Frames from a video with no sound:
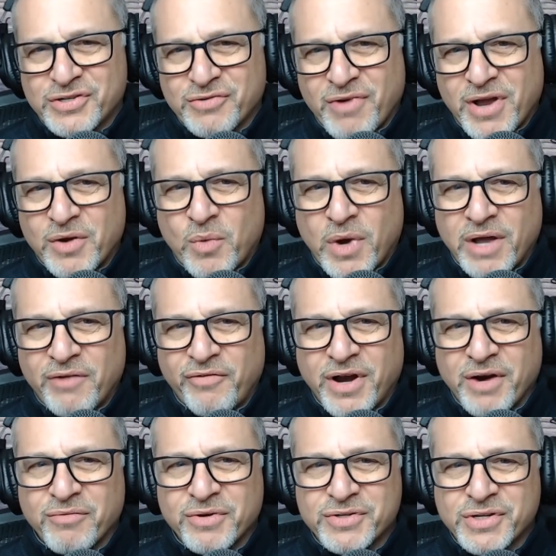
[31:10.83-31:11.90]
around wildfire
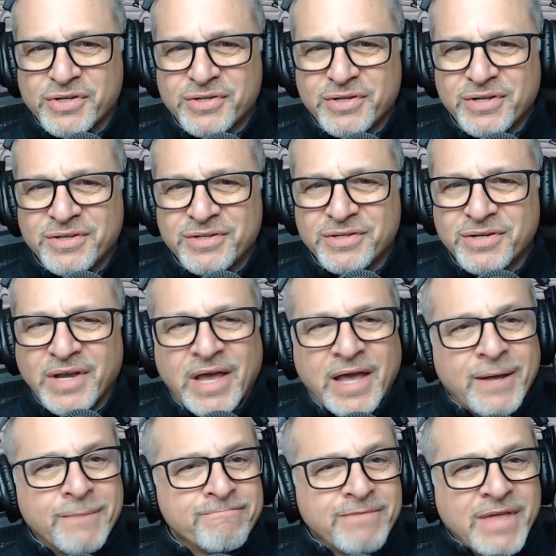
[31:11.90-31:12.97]
resistance.
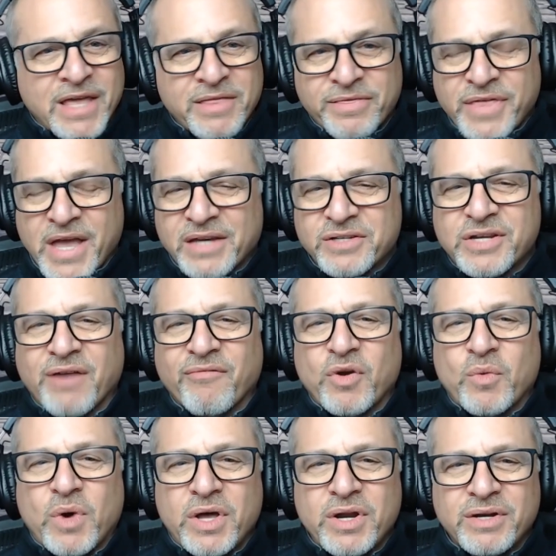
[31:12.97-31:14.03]
And thanks to
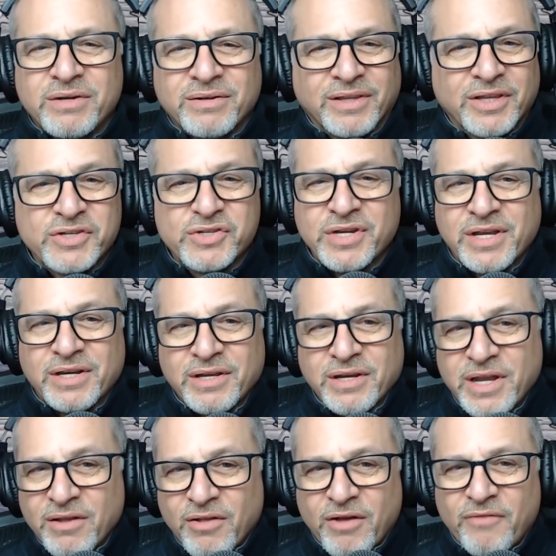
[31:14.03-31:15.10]
everyone listening to
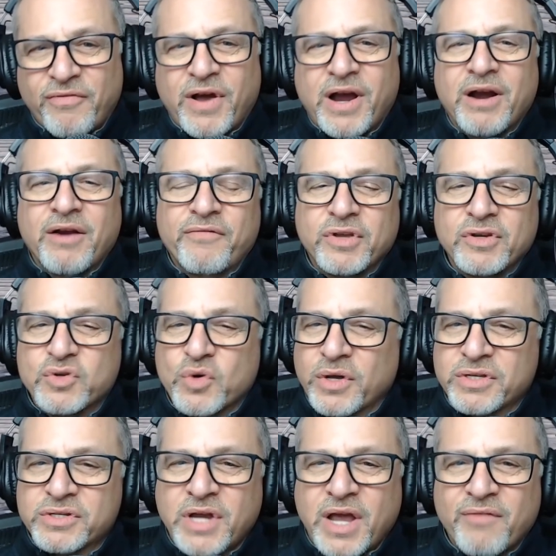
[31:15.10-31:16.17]
Neal on Fire. If you enjoy
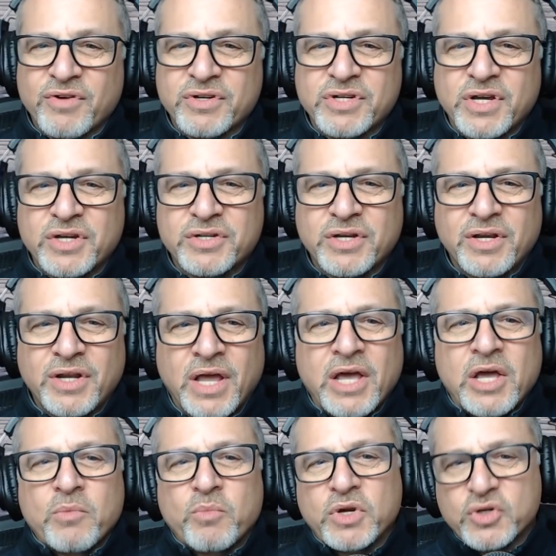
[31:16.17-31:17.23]
this conversation,
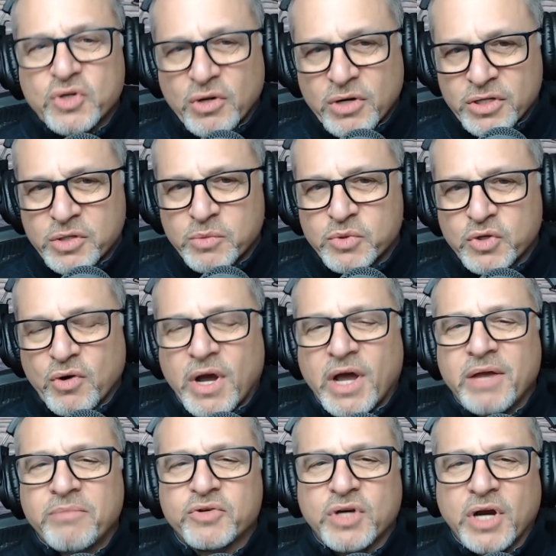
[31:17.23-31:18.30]
be sure to
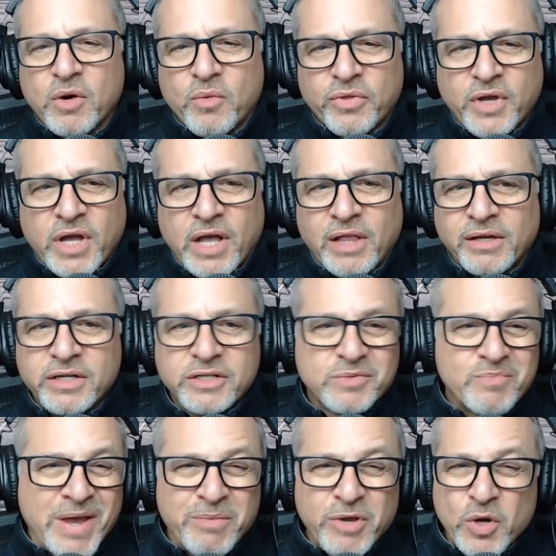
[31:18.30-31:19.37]
subscribe, share it with colleagues,
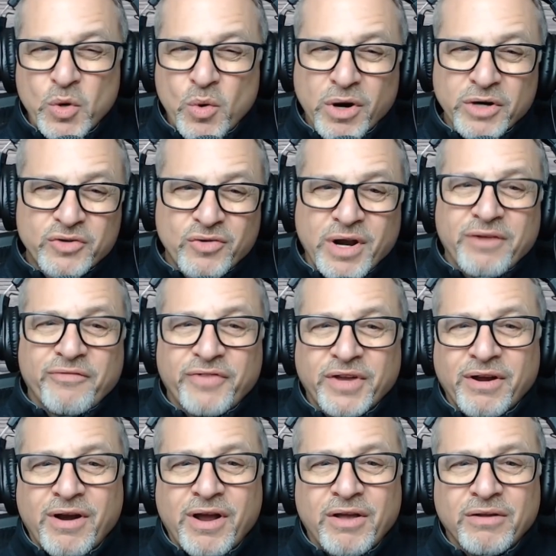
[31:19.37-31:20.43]
maybe who are trying to
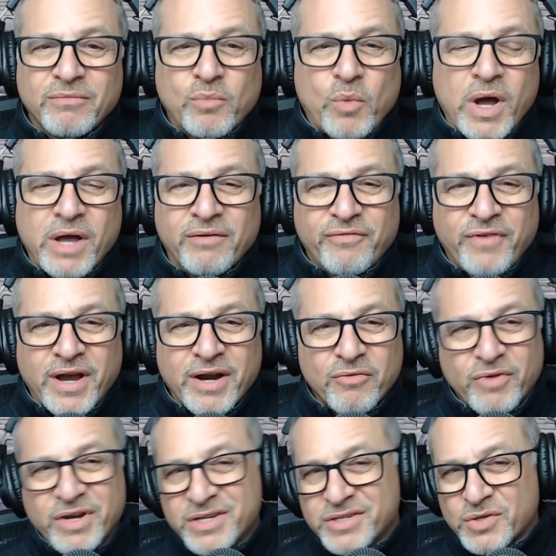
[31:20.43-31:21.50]
figure out wildfire
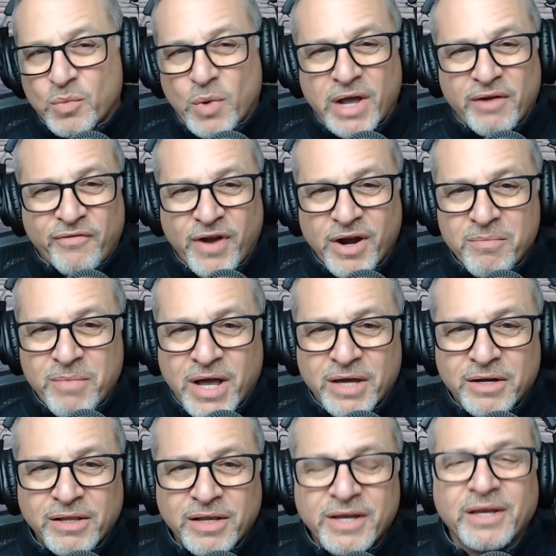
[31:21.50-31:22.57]
risk, wildfire
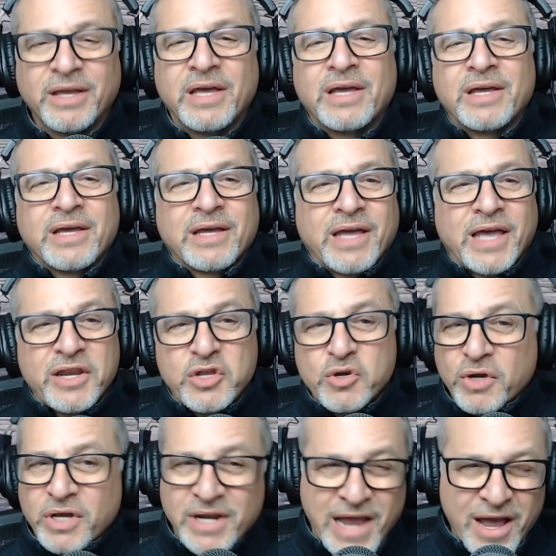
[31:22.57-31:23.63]
modeling. And you
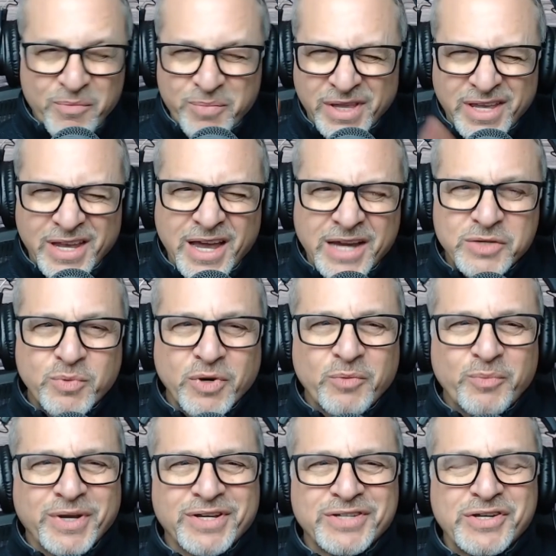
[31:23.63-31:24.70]
can now be the expert
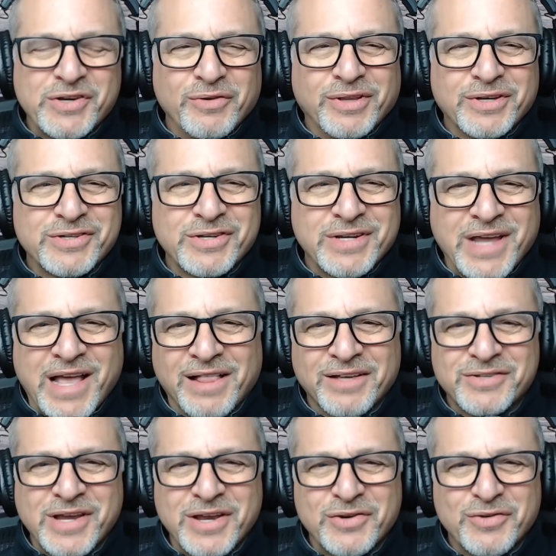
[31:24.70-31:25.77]
because you listened to
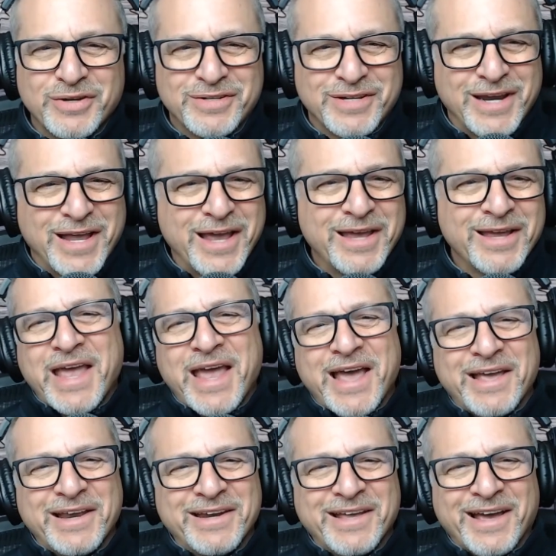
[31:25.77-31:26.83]
Alexandra today.
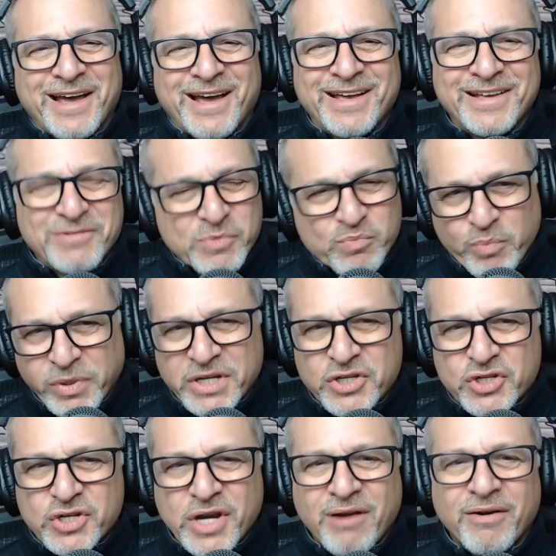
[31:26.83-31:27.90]
And please
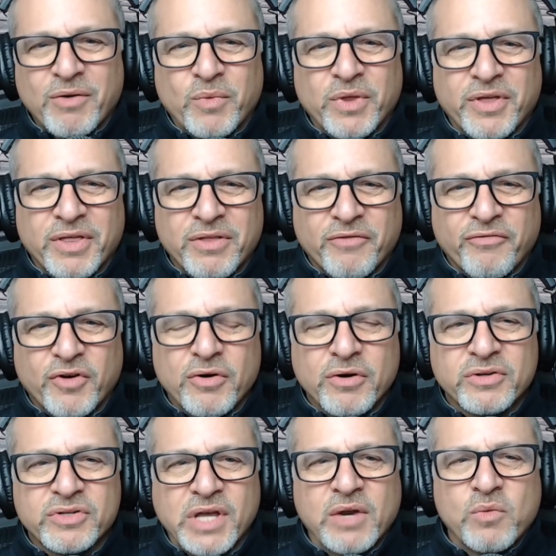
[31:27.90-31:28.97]
share it with other
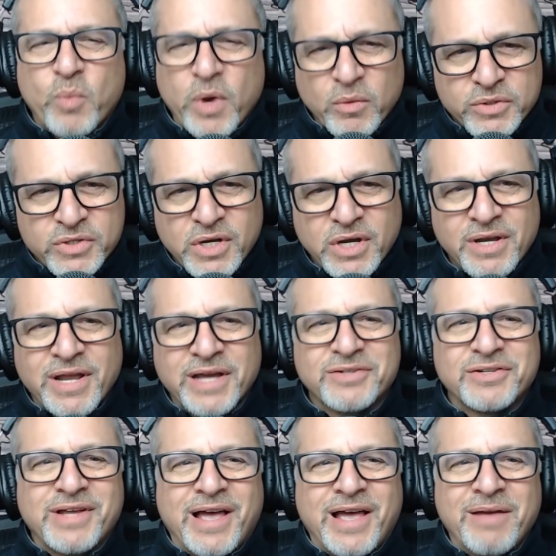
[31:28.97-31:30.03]
folks. And we will see you next
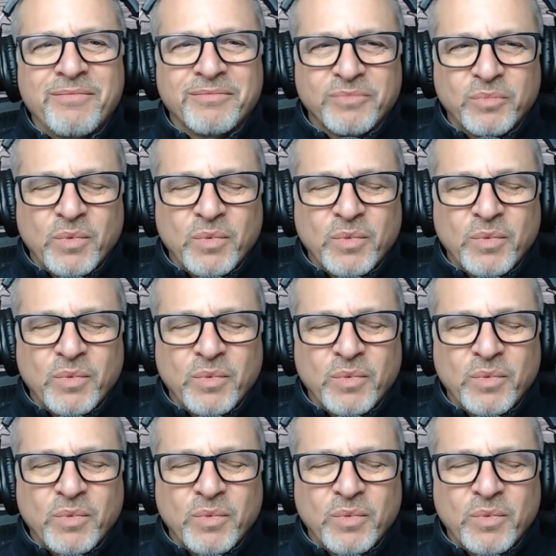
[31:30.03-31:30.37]
time